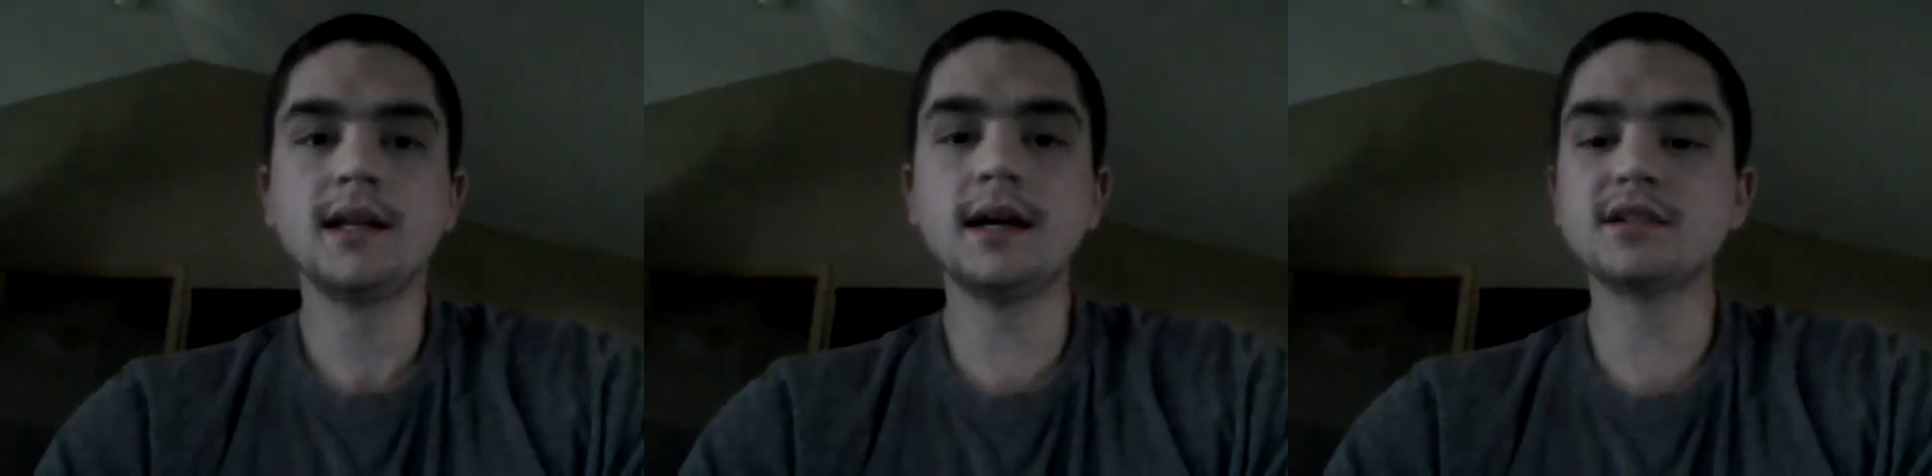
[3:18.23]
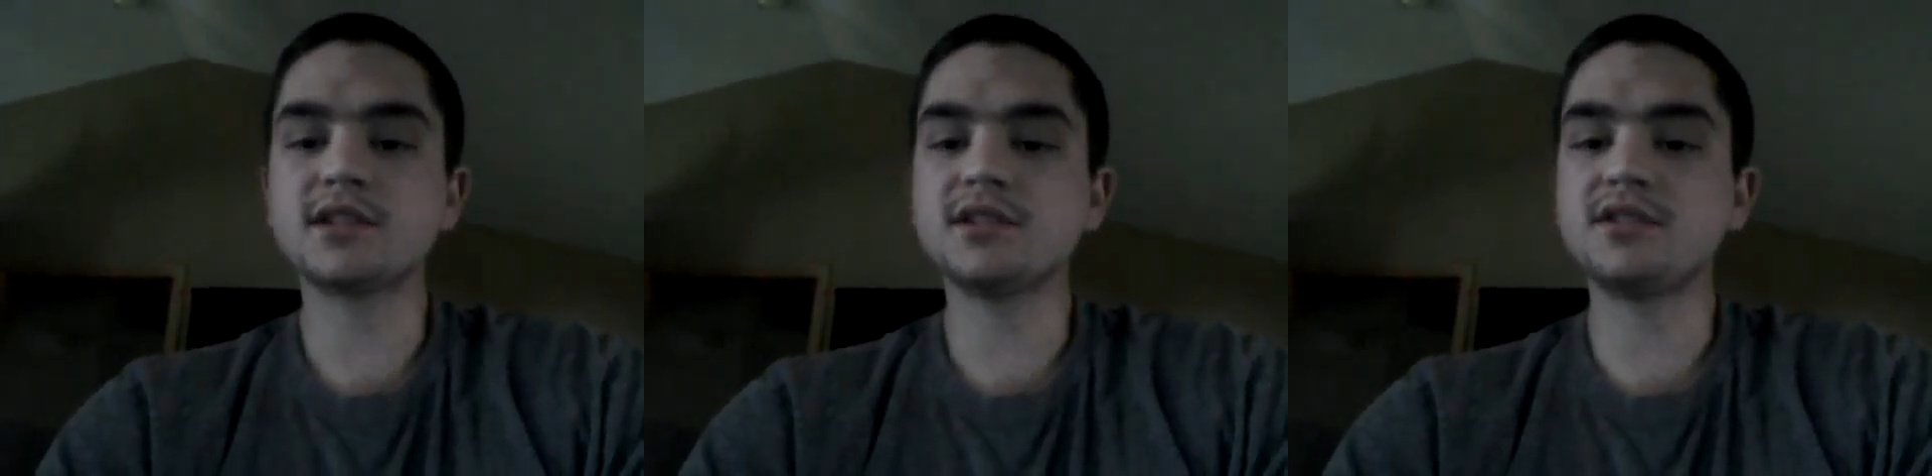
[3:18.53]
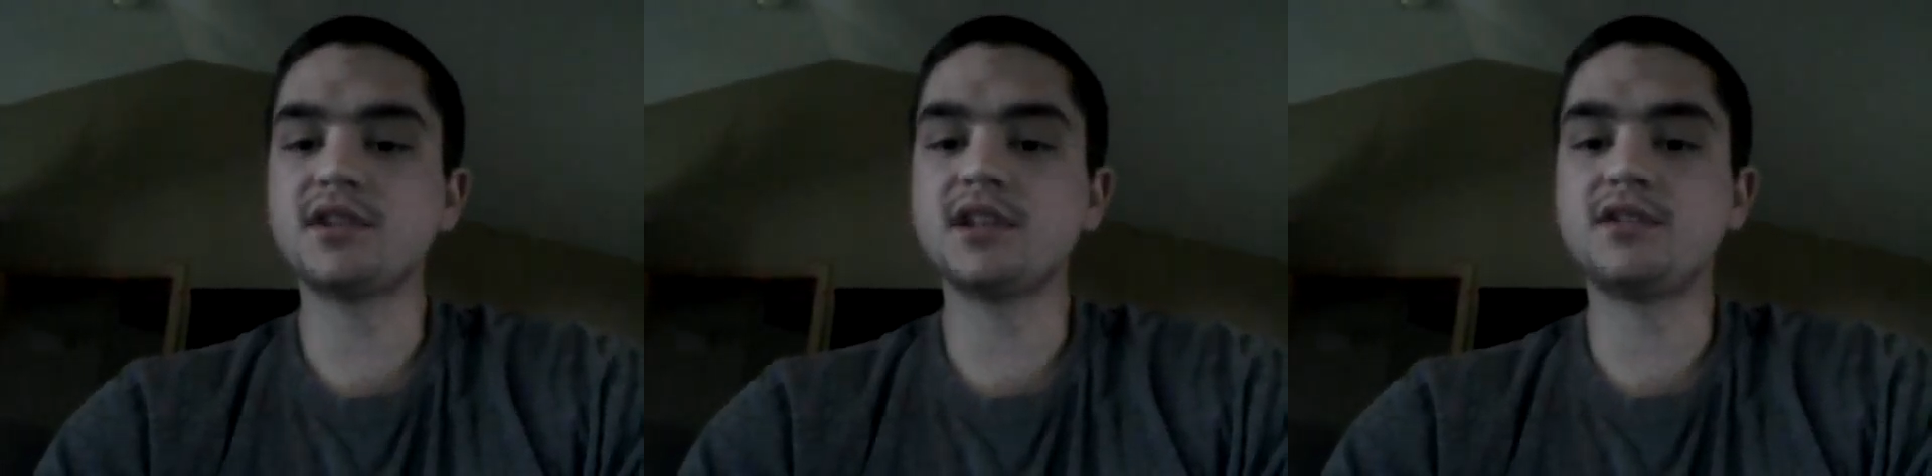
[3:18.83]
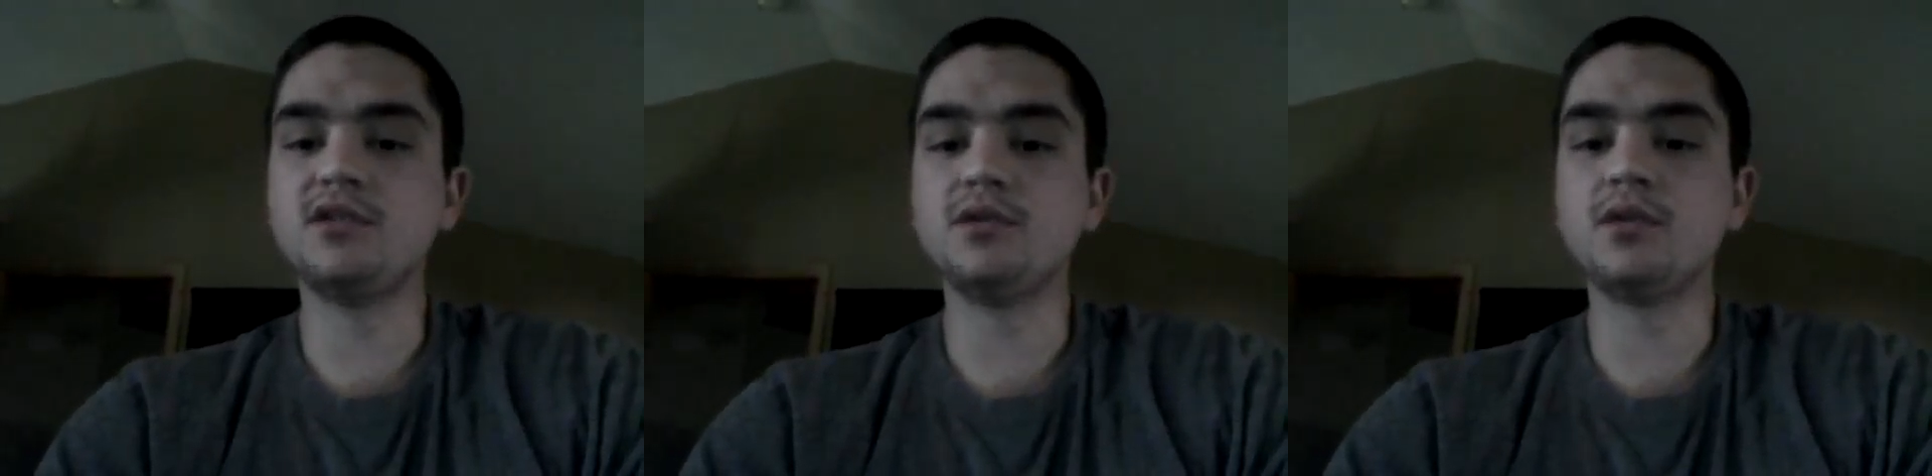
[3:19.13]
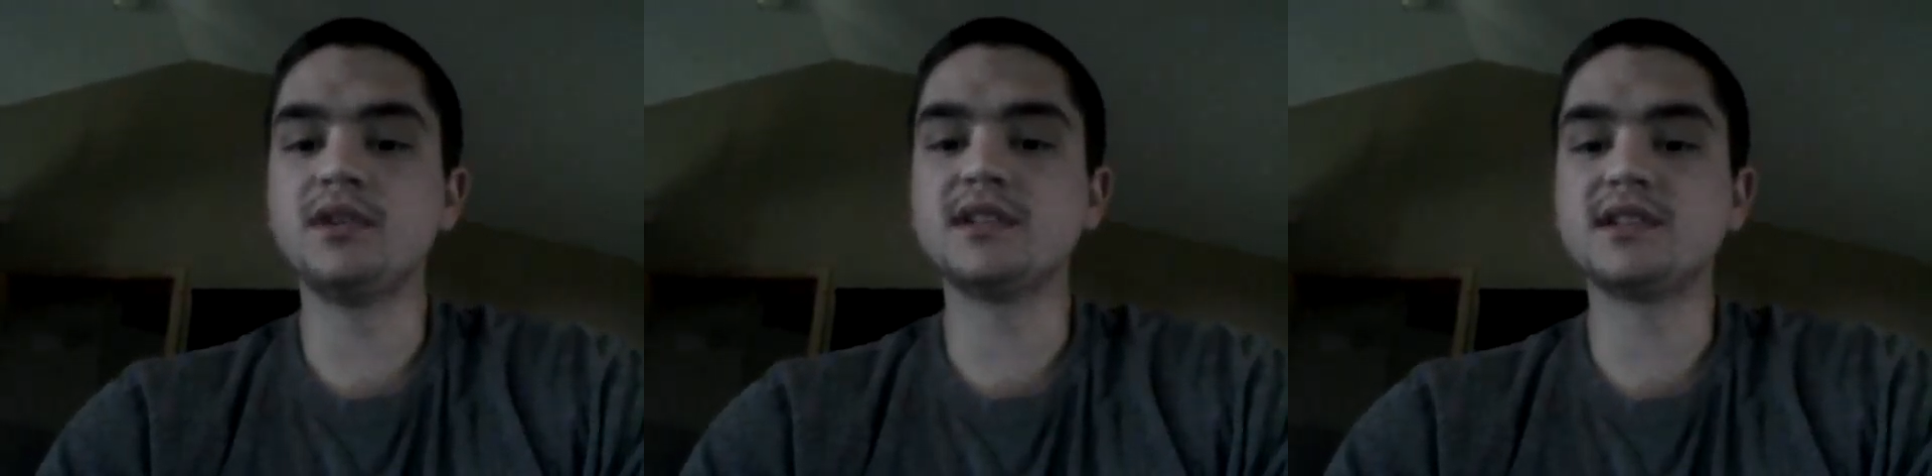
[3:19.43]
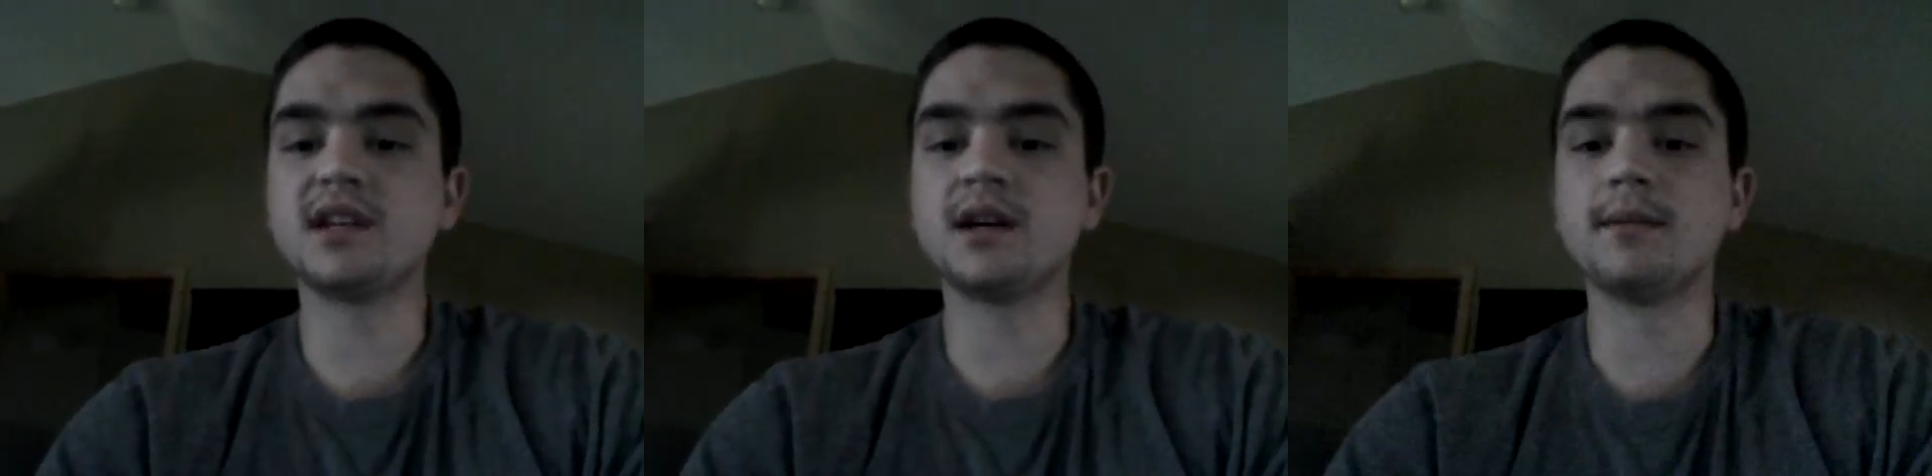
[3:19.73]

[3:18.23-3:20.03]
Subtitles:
Now it's also good to always